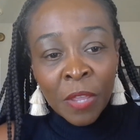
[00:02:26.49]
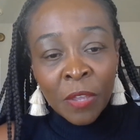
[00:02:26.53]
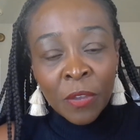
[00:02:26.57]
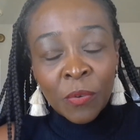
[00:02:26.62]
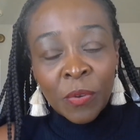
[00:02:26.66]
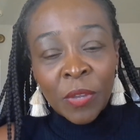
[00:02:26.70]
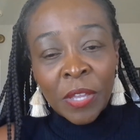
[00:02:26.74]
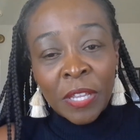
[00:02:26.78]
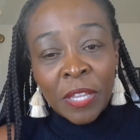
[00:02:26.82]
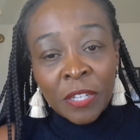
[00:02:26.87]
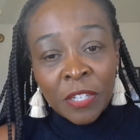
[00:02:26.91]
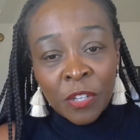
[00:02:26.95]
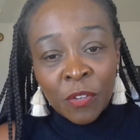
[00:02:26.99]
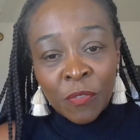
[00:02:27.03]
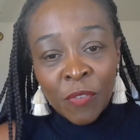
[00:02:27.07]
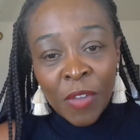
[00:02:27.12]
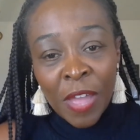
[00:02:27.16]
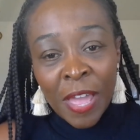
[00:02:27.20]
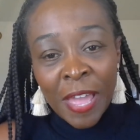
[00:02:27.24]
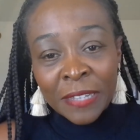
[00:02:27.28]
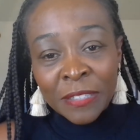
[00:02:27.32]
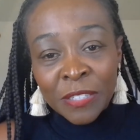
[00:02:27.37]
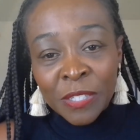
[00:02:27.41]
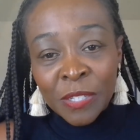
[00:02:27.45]
Okay, and you've
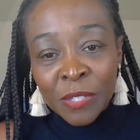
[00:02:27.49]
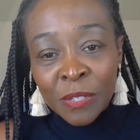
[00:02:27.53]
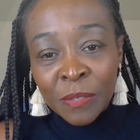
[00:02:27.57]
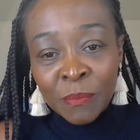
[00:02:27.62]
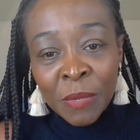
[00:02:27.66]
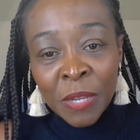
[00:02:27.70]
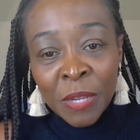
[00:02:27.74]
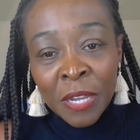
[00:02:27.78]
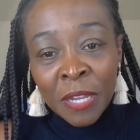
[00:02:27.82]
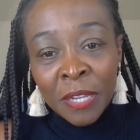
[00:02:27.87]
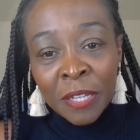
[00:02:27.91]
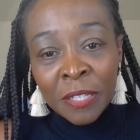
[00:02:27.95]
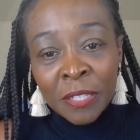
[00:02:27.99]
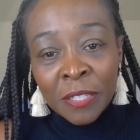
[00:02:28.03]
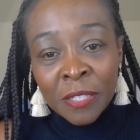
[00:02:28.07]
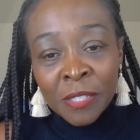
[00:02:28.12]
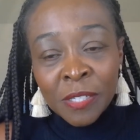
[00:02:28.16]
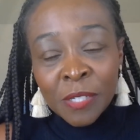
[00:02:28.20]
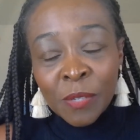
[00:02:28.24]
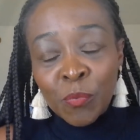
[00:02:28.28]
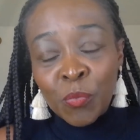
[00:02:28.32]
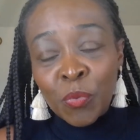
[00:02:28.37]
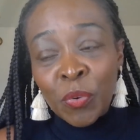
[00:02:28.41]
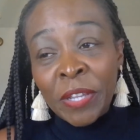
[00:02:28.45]
had some
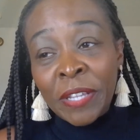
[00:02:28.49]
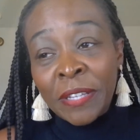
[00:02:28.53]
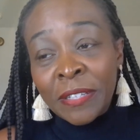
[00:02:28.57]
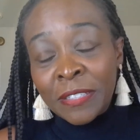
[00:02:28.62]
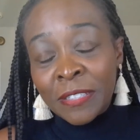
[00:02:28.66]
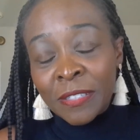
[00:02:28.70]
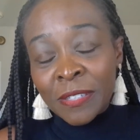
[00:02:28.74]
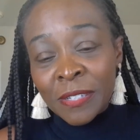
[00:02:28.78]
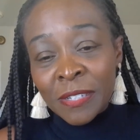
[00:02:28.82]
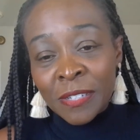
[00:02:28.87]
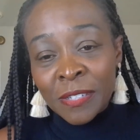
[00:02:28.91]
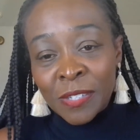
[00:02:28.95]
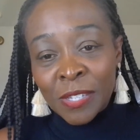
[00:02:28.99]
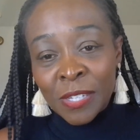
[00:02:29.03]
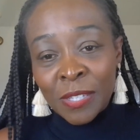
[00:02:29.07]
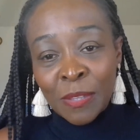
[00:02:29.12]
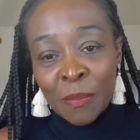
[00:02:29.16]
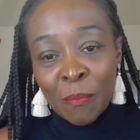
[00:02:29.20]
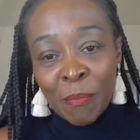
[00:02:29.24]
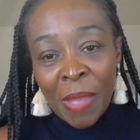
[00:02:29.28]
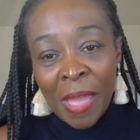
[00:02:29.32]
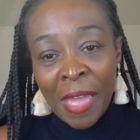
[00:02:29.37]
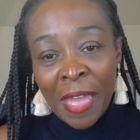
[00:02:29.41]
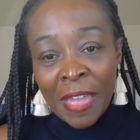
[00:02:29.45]
some weaknesses in
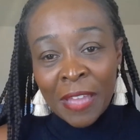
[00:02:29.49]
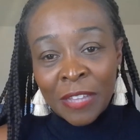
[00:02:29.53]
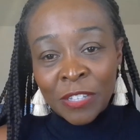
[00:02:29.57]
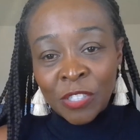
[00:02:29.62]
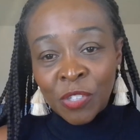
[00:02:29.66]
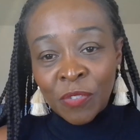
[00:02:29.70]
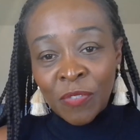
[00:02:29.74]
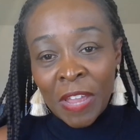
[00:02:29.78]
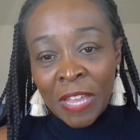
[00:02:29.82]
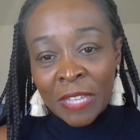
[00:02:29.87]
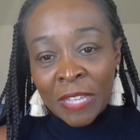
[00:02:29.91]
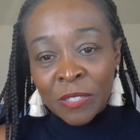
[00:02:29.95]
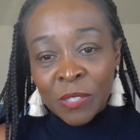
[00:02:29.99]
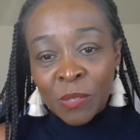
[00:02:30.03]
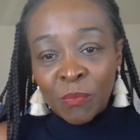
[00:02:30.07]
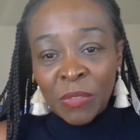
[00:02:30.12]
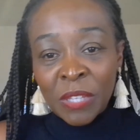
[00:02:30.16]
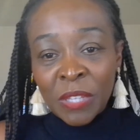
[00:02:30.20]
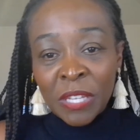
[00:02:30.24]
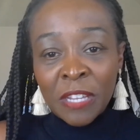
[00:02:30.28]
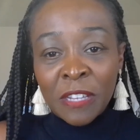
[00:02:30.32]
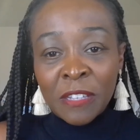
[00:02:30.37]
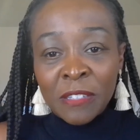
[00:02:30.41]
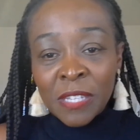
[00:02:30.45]
the past. You've had some
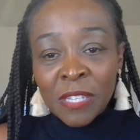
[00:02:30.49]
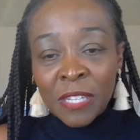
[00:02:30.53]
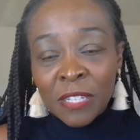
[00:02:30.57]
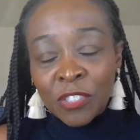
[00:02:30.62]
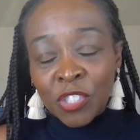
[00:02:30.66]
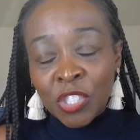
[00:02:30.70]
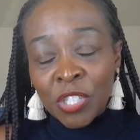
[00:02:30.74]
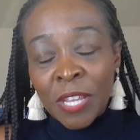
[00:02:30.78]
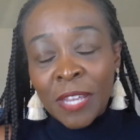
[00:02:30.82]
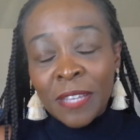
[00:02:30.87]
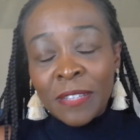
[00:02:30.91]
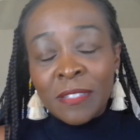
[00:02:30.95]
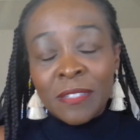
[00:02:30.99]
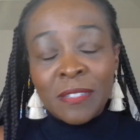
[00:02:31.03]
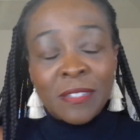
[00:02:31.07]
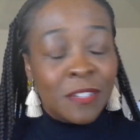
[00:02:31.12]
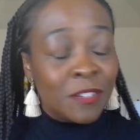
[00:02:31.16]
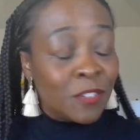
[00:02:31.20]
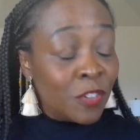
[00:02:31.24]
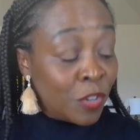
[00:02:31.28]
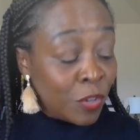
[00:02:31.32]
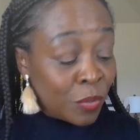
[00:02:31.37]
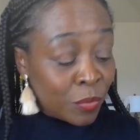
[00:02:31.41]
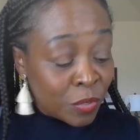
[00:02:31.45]
things that
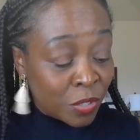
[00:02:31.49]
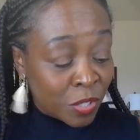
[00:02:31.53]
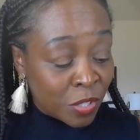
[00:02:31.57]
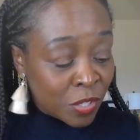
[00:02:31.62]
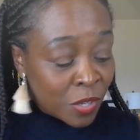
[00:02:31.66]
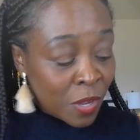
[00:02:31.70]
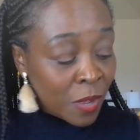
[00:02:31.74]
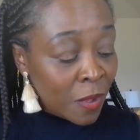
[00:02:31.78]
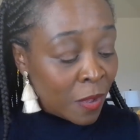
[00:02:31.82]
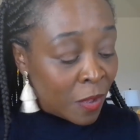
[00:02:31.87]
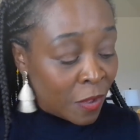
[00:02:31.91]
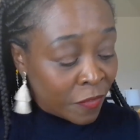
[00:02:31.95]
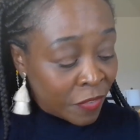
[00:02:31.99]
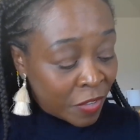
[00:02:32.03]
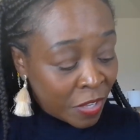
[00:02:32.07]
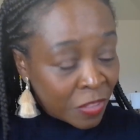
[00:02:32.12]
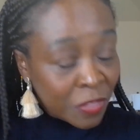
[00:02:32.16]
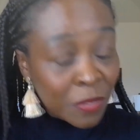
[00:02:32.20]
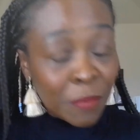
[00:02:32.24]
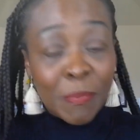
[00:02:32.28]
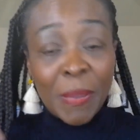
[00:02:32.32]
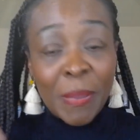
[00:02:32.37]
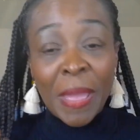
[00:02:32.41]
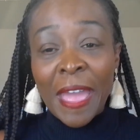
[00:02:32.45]
tested your resolve in
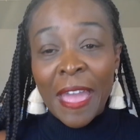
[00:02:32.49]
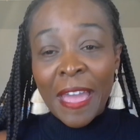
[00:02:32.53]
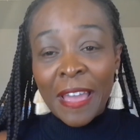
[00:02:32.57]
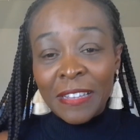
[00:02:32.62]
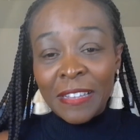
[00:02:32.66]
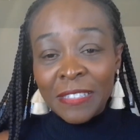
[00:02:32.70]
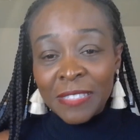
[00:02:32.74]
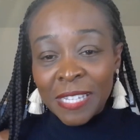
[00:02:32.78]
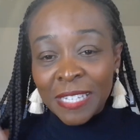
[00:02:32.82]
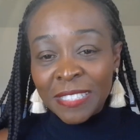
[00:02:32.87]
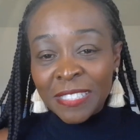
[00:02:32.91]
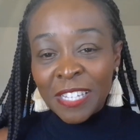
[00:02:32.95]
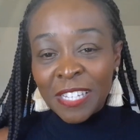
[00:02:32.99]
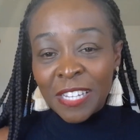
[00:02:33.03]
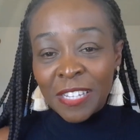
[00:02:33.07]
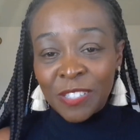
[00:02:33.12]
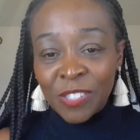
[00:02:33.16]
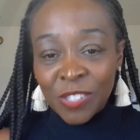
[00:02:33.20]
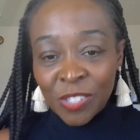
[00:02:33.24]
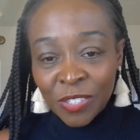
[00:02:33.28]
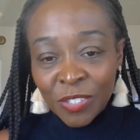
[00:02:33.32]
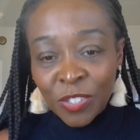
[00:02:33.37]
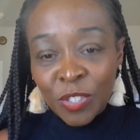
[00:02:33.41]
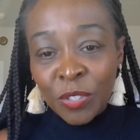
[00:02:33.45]
the past, that
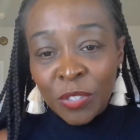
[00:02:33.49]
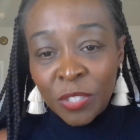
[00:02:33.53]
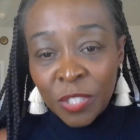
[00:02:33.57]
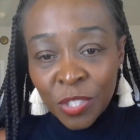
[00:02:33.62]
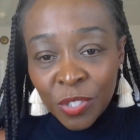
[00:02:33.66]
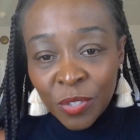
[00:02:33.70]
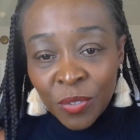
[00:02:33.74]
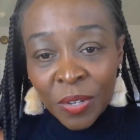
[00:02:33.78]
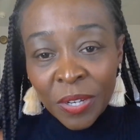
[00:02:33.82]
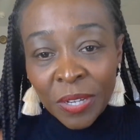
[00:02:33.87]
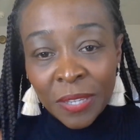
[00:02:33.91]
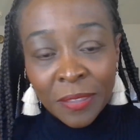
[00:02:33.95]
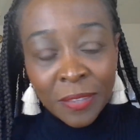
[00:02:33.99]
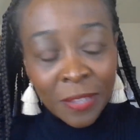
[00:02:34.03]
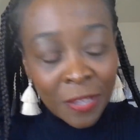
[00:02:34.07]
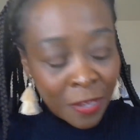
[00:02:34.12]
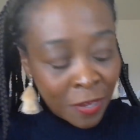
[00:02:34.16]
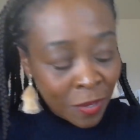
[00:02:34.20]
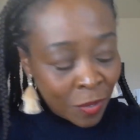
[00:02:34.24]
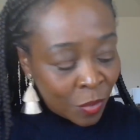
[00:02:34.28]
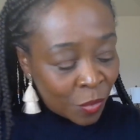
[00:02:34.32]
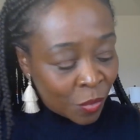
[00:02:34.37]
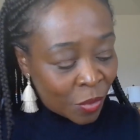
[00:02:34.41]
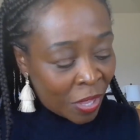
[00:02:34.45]
tested your strength.
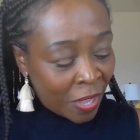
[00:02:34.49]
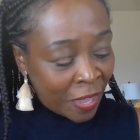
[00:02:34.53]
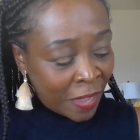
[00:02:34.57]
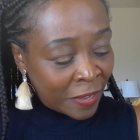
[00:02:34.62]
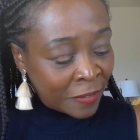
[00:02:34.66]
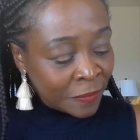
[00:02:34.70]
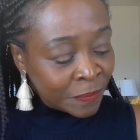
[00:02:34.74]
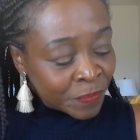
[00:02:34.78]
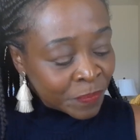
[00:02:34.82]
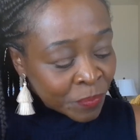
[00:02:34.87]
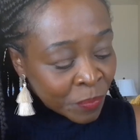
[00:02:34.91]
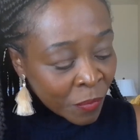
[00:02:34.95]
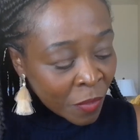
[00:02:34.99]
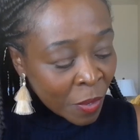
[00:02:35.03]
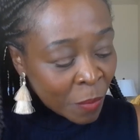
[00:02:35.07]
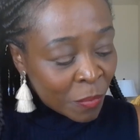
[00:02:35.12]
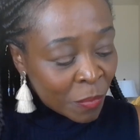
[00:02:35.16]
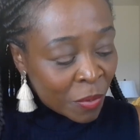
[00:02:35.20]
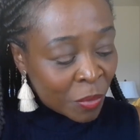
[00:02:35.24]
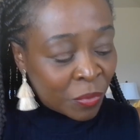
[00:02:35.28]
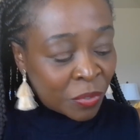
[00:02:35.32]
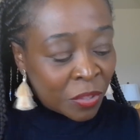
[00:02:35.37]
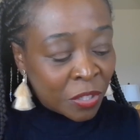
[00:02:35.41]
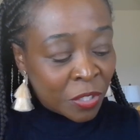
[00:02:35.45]
Okay,
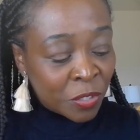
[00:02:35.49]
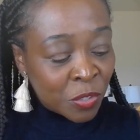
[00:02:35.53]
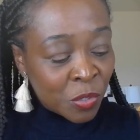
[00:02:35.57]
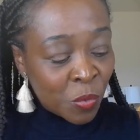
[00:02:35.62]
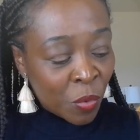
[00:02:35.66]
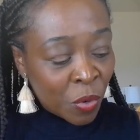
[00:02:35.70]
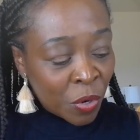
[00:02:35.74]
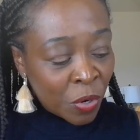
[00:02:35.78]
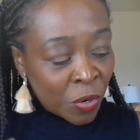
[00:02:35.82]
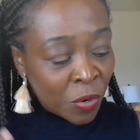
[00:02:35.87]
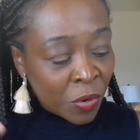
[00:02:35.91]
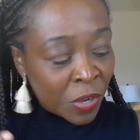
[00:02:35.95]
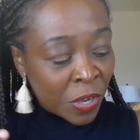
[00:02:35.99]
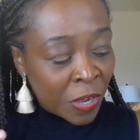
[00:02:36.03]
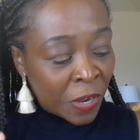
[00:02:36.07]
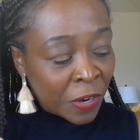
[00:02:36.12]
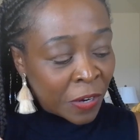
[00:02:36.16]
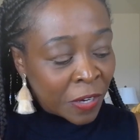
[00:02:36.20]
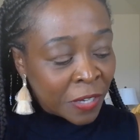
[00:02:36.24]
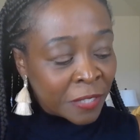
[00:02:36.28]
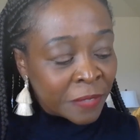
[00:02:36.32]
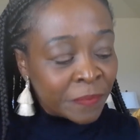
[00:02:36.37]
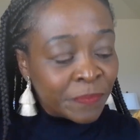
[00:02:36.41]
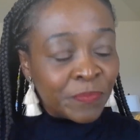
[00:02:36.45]
but with this world
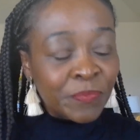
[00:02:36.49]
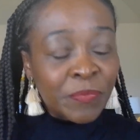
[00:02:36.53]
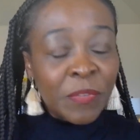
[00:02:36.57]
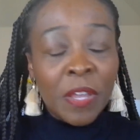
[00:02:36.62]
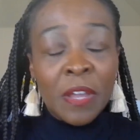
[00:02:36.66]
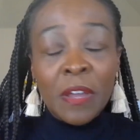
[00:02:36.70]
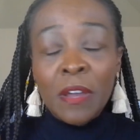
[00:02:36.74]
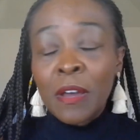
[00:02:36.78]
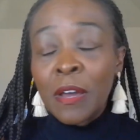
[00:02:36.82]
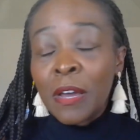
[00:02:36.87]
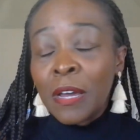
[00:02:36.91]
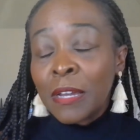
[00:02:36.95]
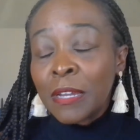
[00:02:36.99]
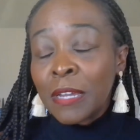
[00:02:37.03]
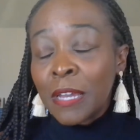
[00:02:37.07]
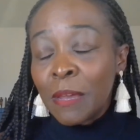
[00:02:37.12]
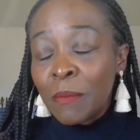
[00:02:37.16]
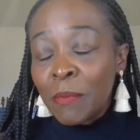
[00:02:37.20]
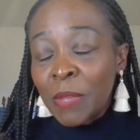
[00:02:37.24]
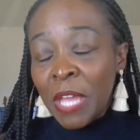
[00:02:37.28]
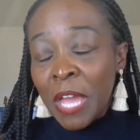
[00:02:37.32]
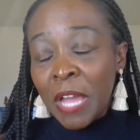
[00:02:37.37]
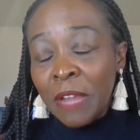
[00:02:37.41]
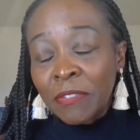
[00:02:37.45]
card uh,
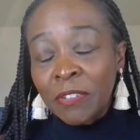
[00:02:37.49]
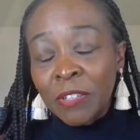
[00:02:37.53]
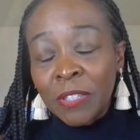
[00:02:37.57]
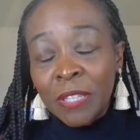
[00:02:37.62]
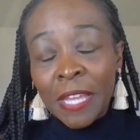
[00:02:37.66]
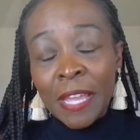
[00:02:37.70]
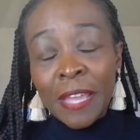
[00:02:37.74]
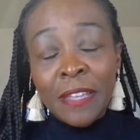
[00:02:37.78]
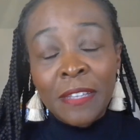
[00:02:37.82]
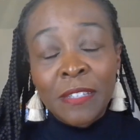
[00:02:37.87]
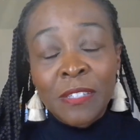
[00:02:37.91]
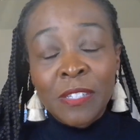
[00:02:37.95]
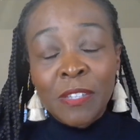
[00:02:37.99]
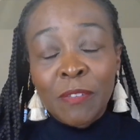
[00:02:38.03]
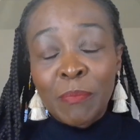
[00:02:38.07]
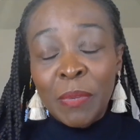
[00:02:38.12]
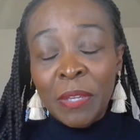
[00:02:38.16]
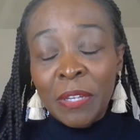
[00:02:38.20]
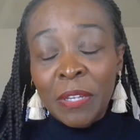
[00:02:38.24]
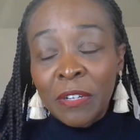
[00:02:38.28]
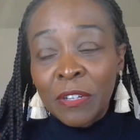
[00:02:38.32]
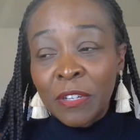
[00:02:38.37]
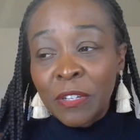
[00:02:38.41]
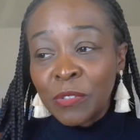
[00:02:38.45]
coming after the Ace of
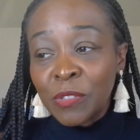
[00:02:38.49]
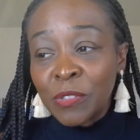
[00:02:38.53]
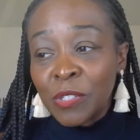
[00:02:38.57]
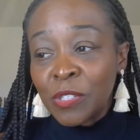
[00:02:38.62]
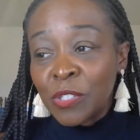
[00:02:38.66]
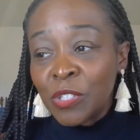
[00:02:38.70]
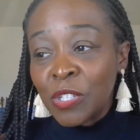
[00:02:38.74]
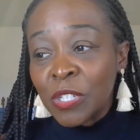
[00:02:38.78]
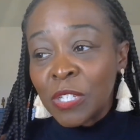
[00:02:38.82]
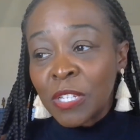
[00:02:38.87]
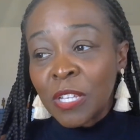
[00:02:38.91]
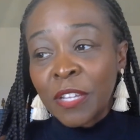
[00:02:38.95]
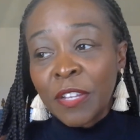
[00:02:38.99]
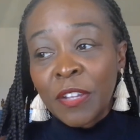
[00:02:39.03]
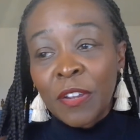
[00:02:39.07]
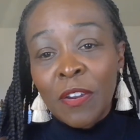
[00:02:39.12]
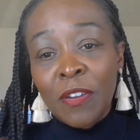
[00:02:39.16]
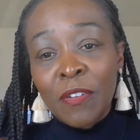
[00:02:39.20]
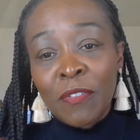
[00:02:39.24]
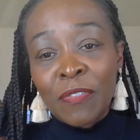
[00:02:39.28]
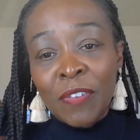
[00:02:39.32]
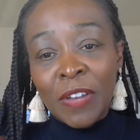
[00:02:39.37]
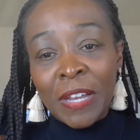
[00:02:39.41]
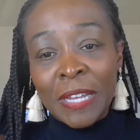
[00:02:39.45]
Pentacles, it's just
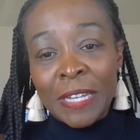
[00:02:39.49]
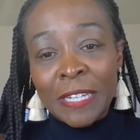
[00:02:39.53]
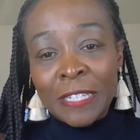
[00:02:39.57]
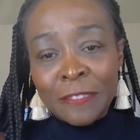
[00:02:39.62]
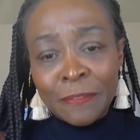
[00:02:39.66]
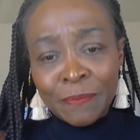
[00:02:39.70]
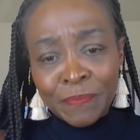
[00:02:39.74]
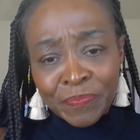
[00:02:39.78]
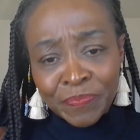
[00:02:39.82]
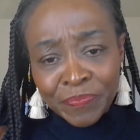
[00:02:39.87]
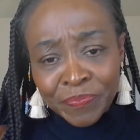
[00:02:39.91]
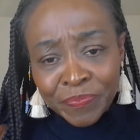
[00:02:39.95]
clarifying